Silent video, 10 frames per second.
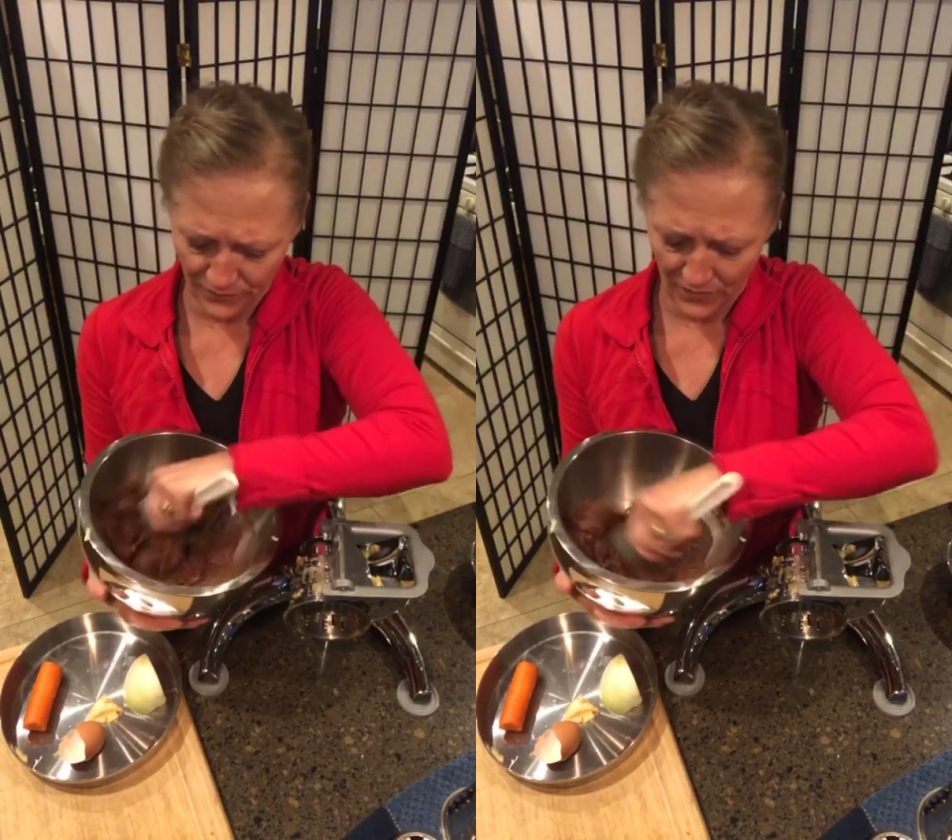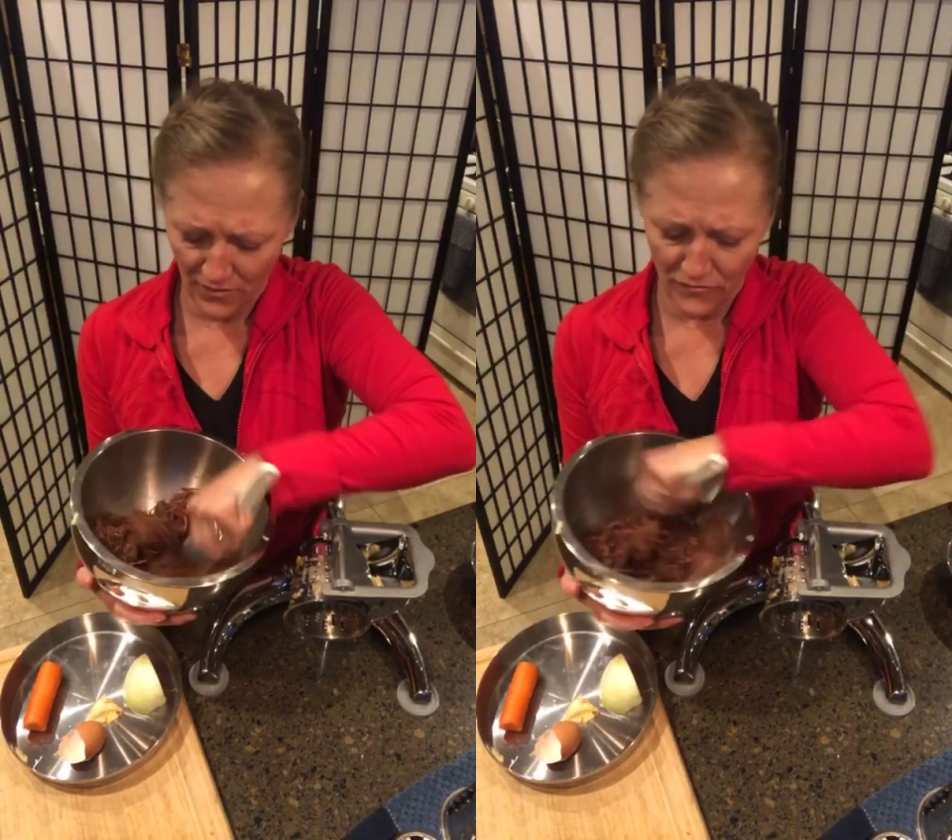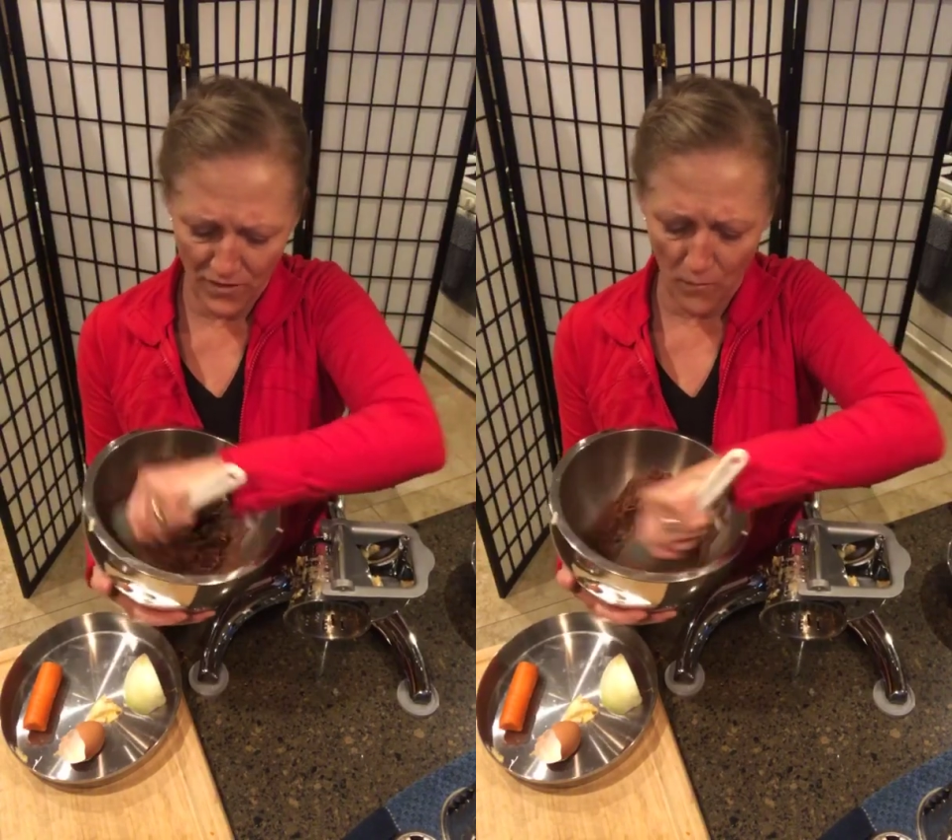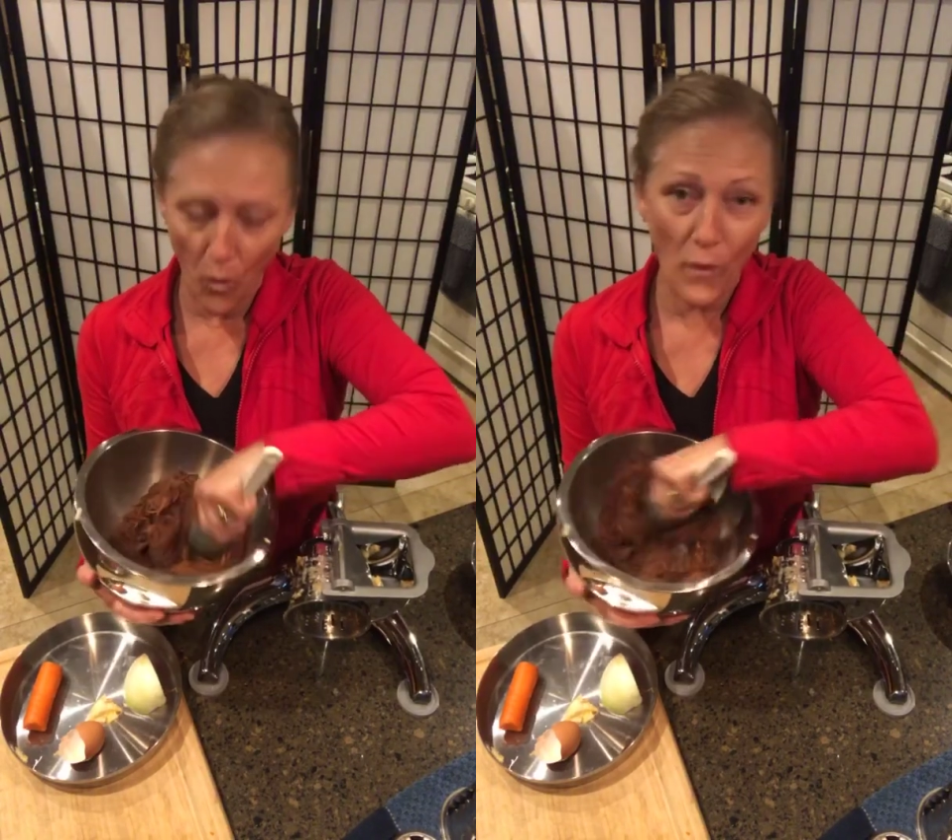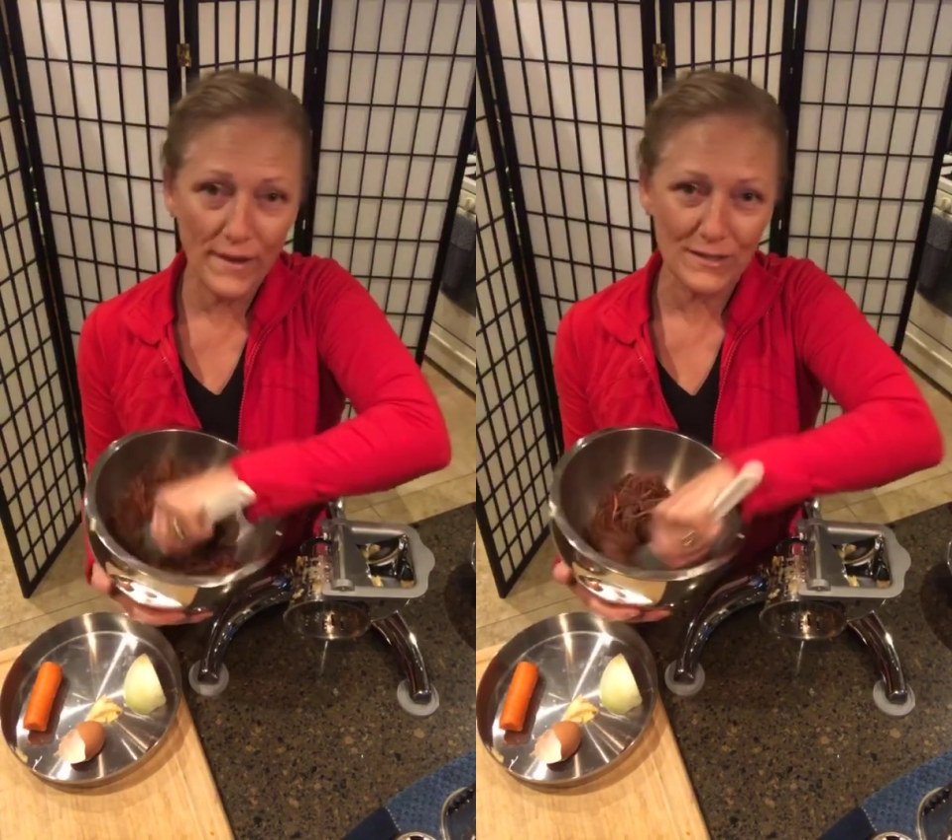from
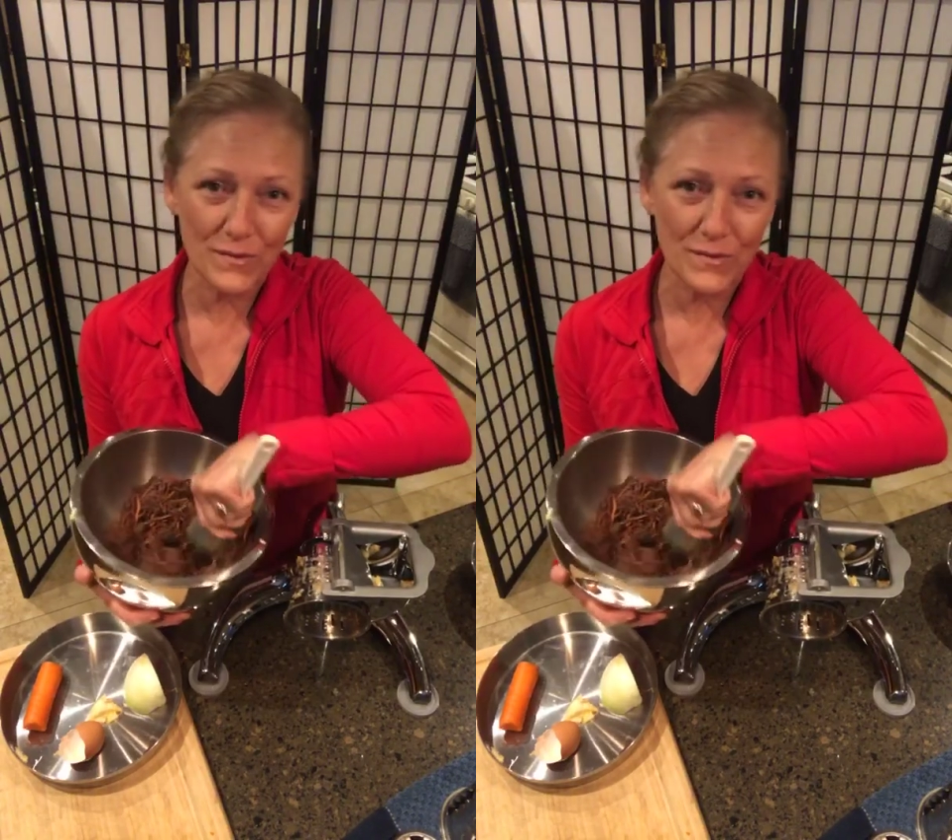oils.